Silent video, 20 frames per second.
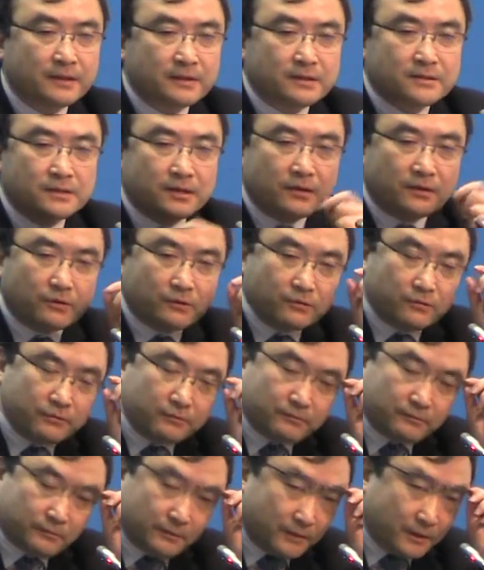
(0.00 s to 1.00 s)

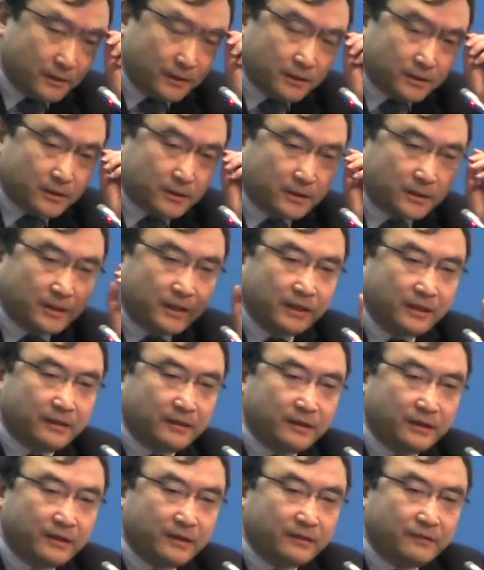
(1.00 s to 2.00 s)
So
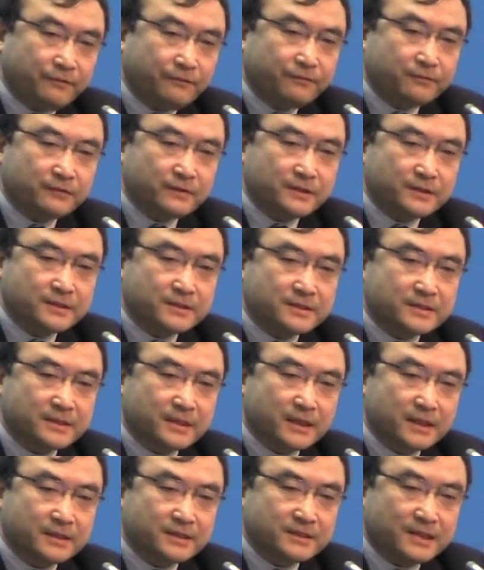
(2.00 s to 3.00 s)
if
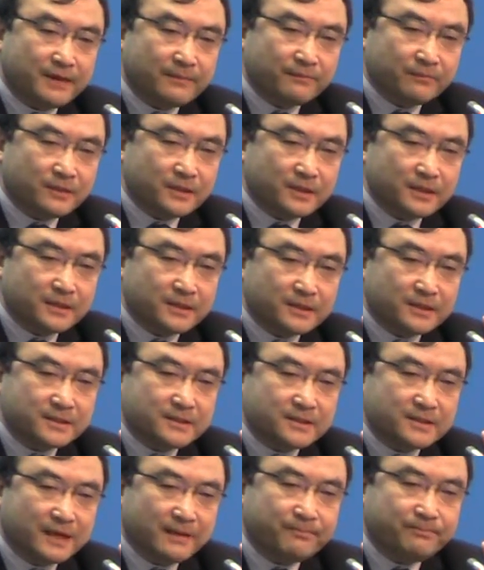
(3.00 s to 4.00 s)
some
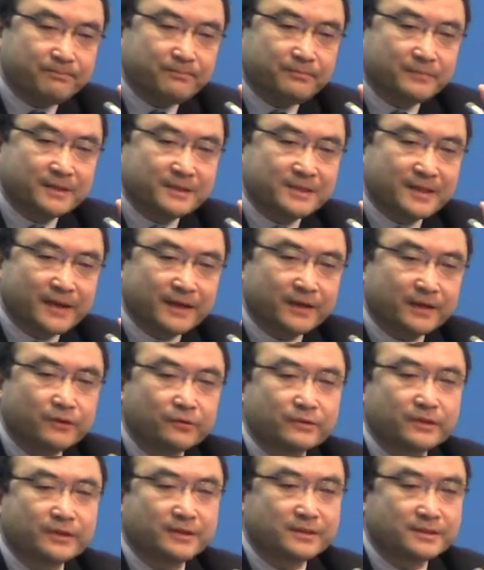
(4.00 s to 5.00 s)

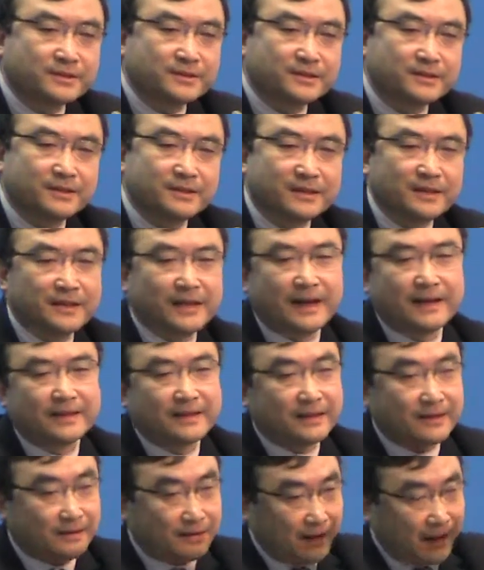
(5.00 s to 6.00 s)
stakeholders that,
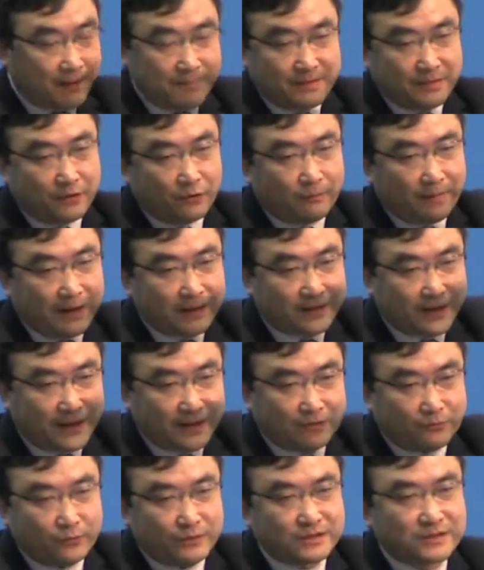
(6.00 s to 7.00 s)
I mean, no matter
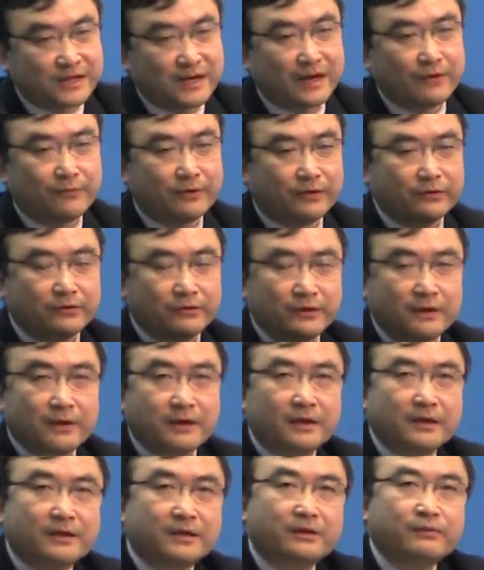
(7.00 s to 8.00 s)
at which level,
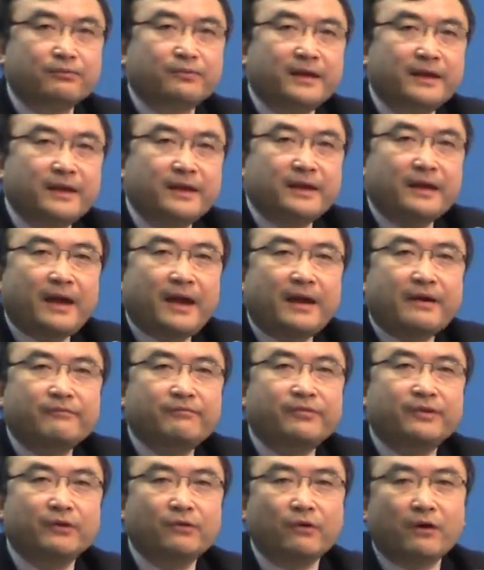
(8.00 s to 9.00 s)
if they have
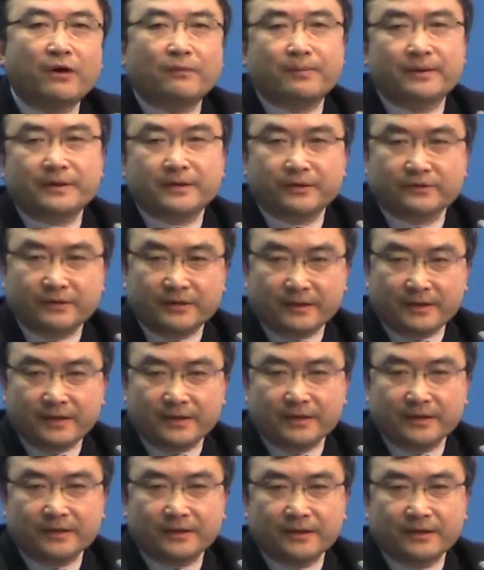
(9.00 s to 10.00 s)
no
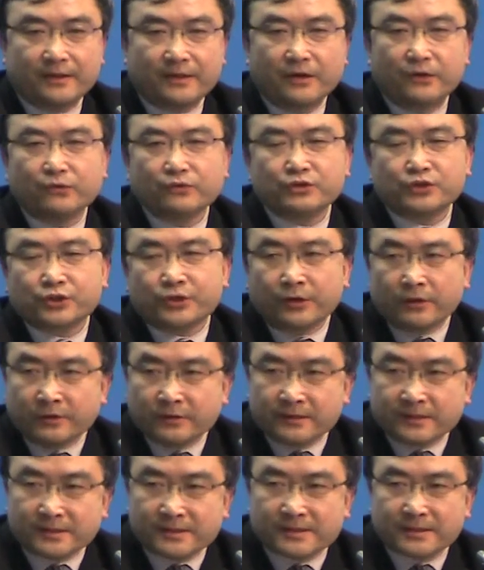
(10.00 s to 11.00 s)
opportunity, no
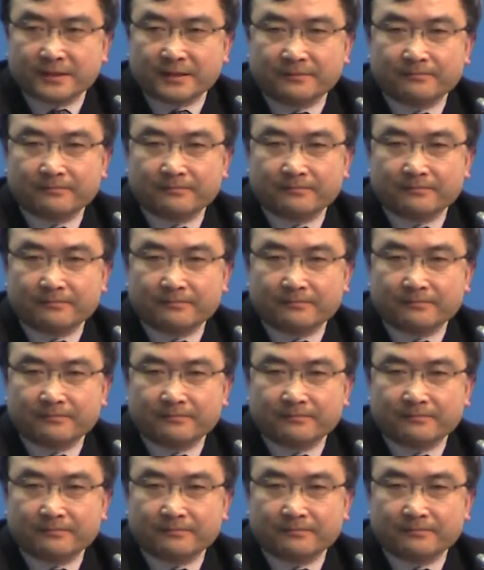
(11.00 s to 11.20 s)
choice